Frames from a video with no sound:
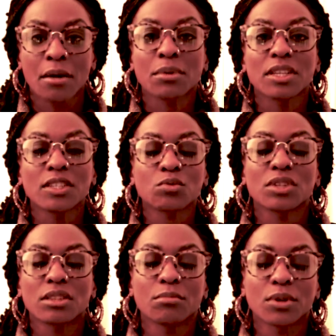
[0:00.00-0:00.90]
Please
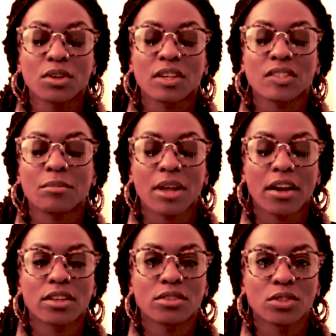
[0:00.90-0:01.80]
read the book, because I'm not
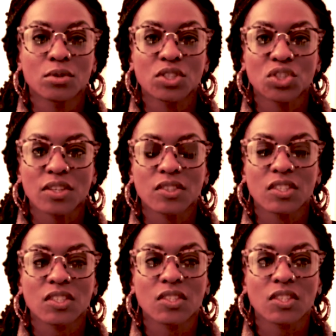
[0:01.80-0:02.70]
going to do it
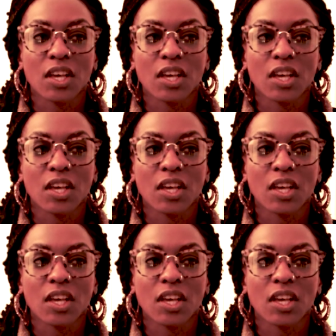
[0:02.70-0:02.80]
justice,